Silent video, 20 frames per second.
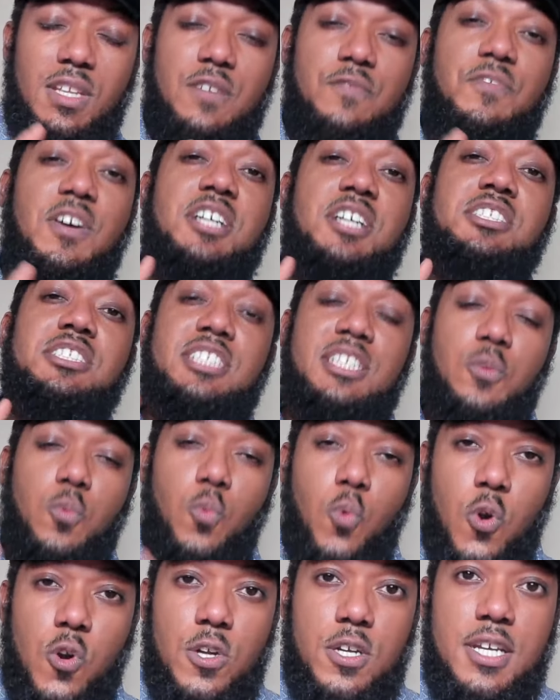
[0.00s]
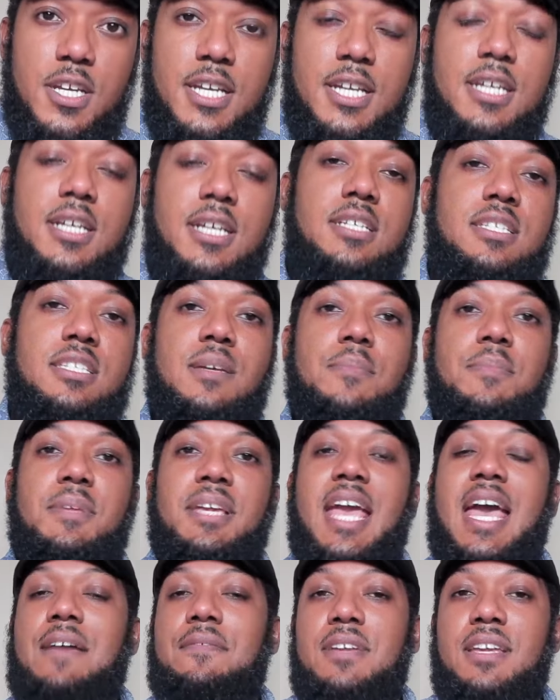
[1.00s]
functionally work, something
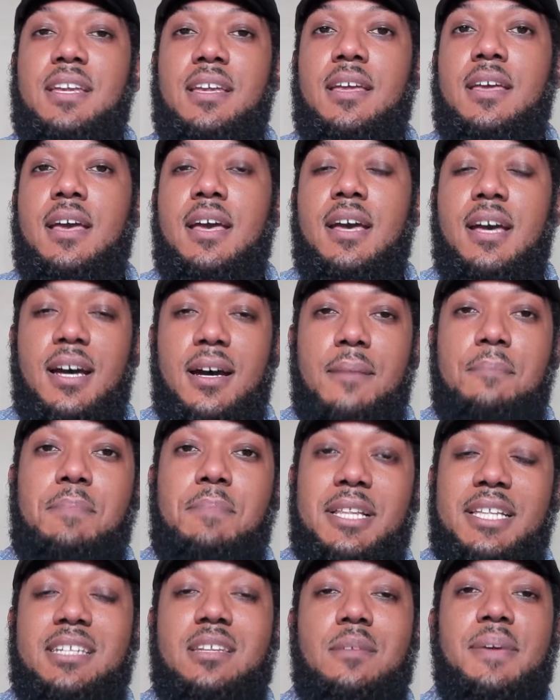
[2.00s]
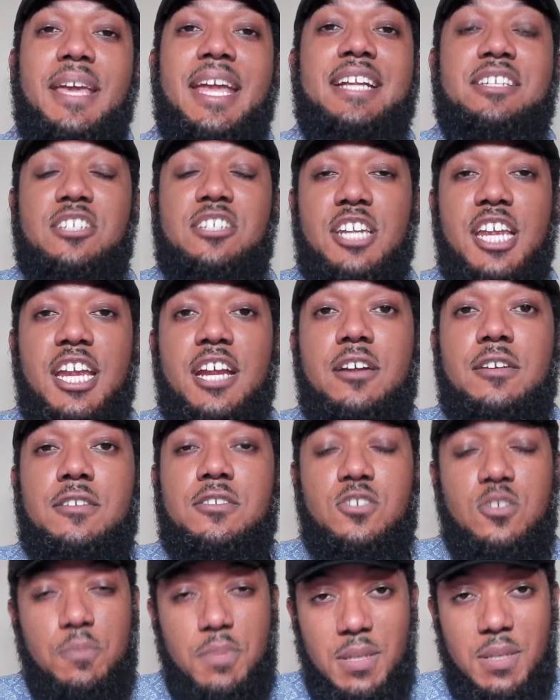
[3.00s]
having ability to be engineered,
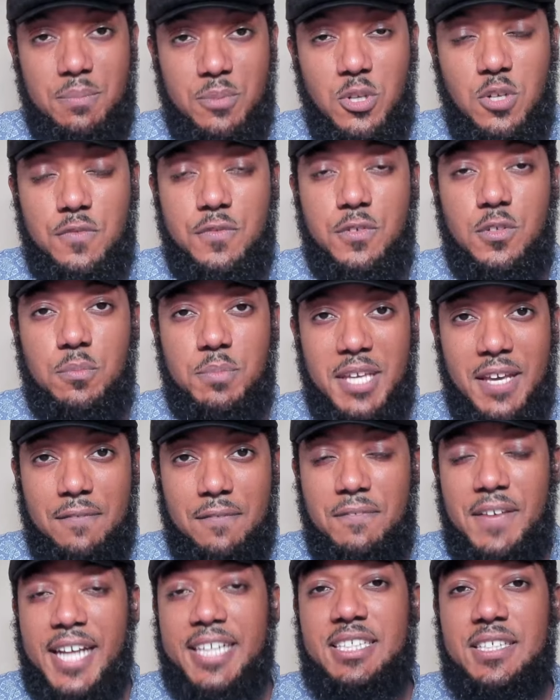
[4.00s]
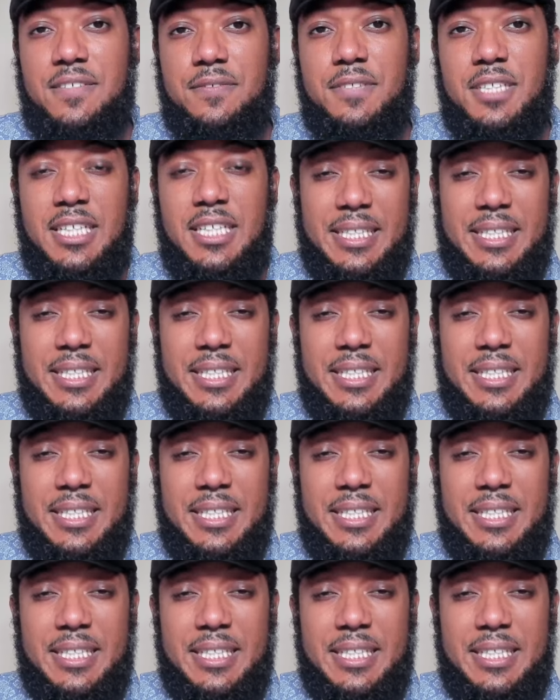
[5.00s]
to be beautiful, be effective